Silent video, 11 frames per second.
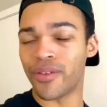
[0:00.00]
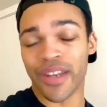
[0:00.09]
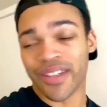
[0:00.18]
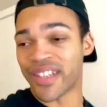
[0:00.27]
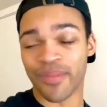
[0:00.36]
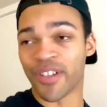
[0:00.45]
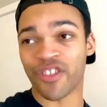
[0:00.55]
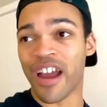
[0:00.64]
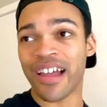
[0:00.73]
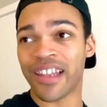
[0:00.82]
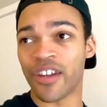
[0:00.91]
get a 6-month
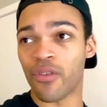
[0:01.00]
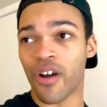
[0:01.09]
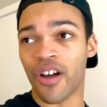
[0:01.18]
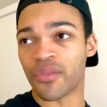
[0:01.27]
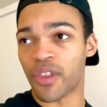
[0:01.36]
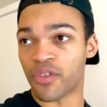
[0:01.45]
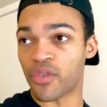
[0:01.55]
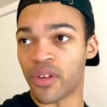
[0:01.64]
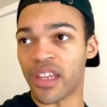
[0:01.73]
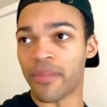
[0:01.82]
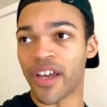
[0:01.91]
trial at no cost with your
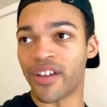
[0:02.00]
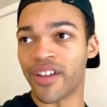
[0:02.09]
student email.